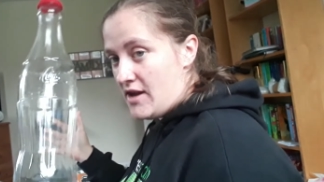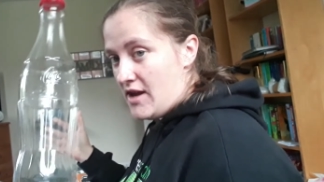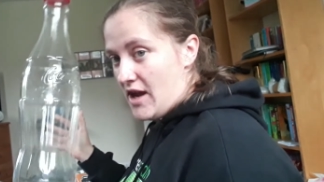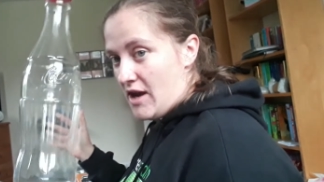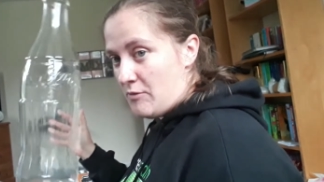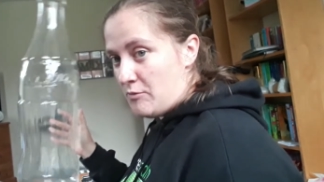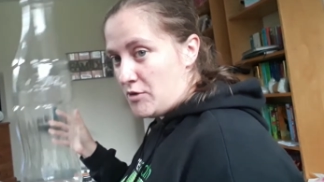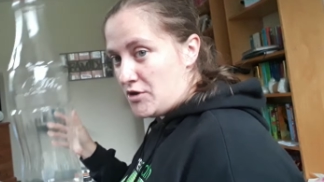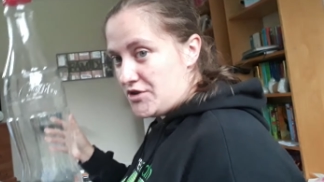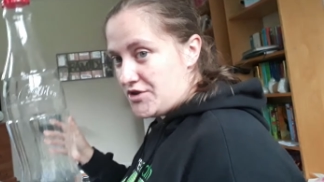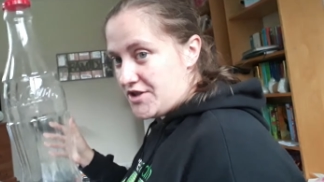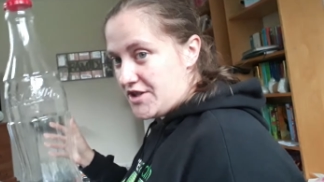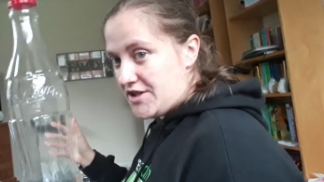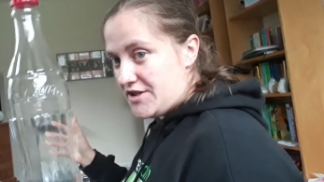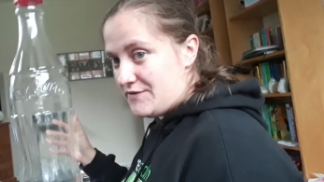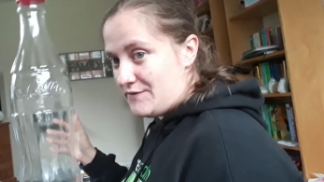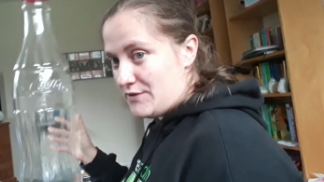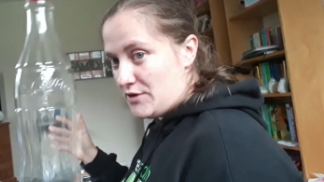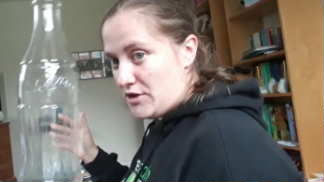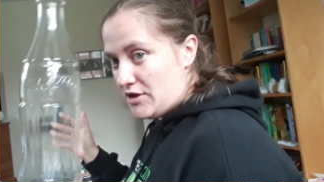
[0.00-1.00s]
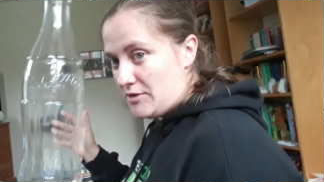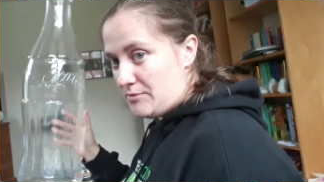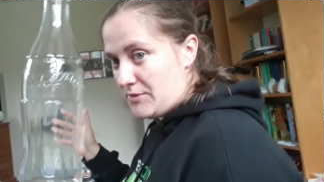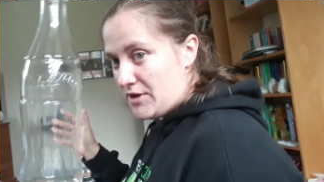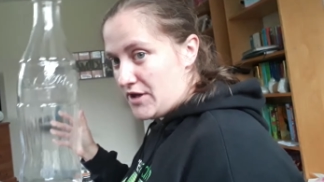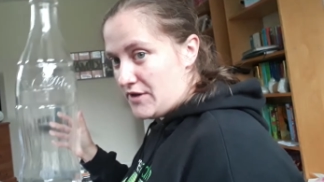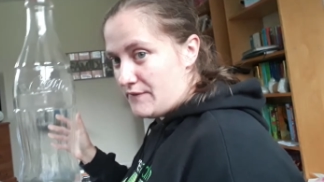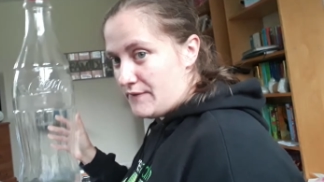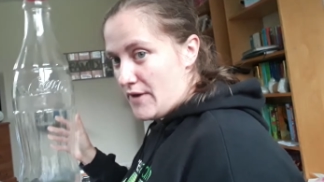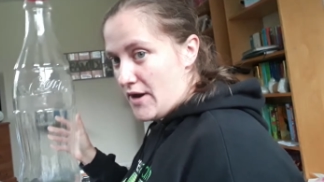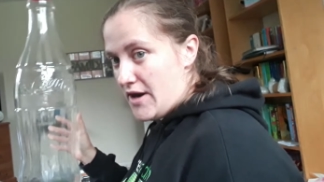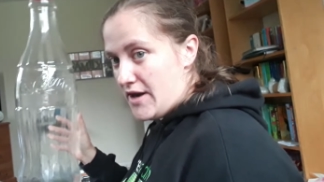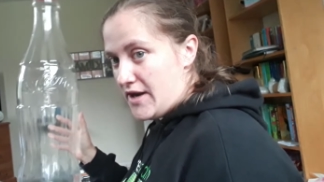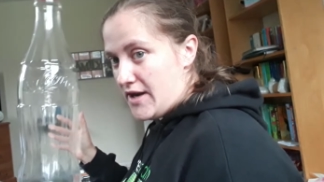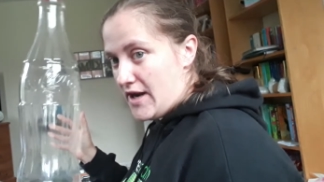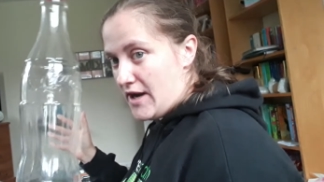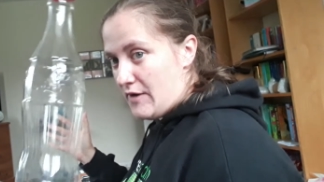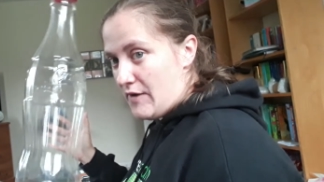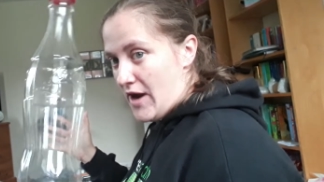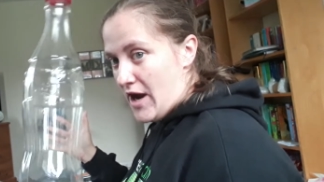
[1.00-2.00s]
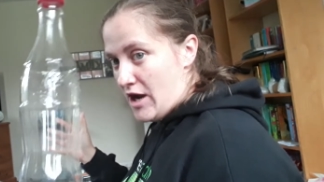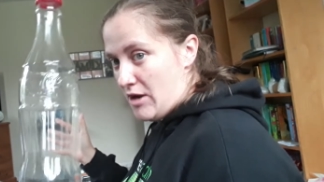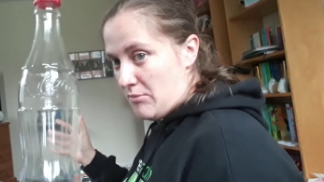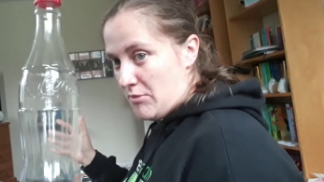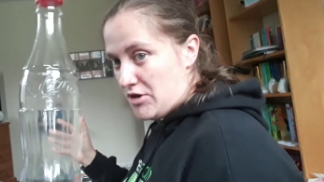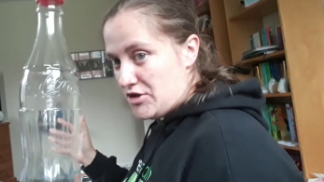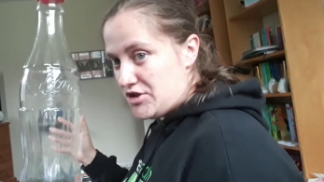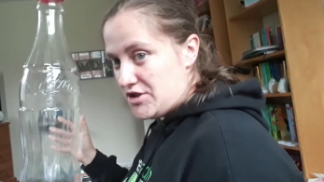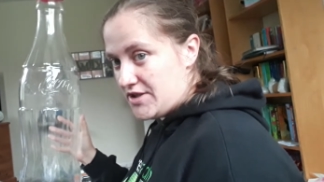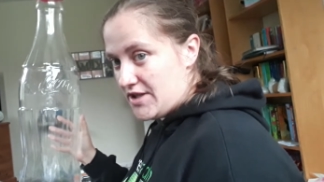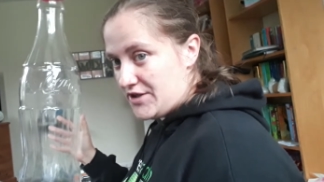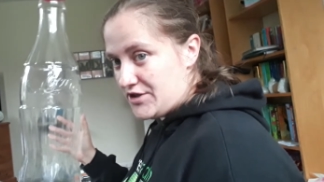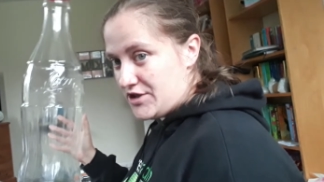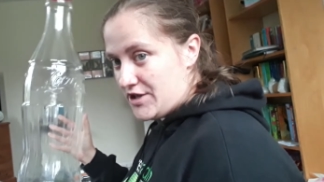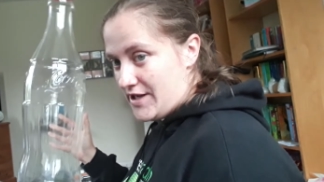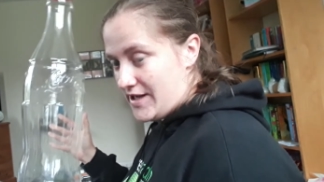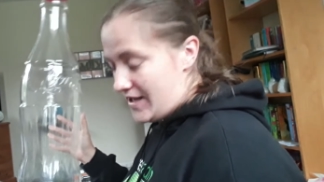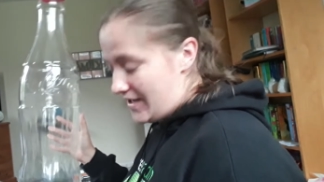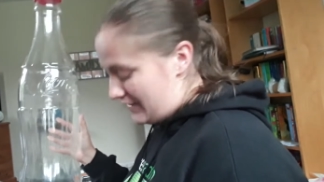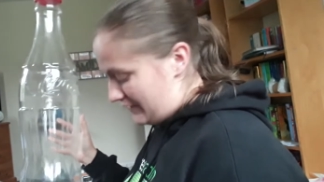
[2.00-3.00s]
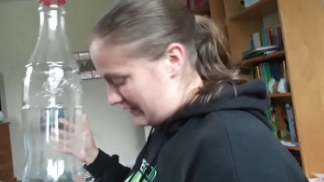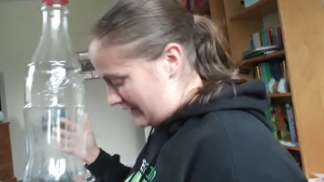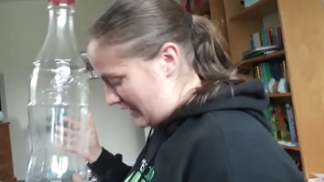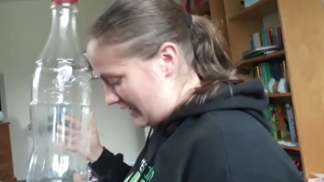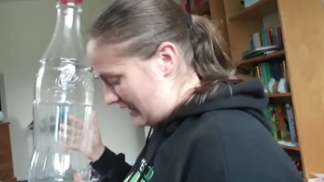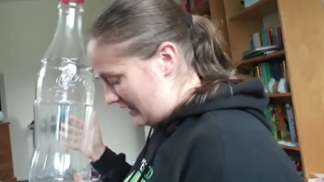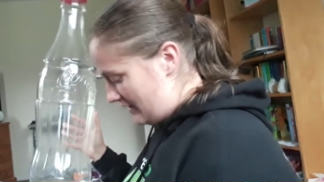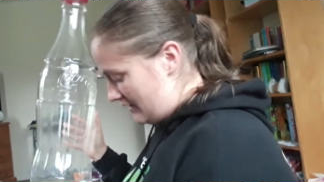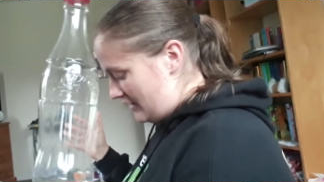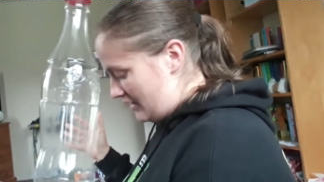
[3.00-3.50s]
And once it's full, I'm going to find out how much is actually in there.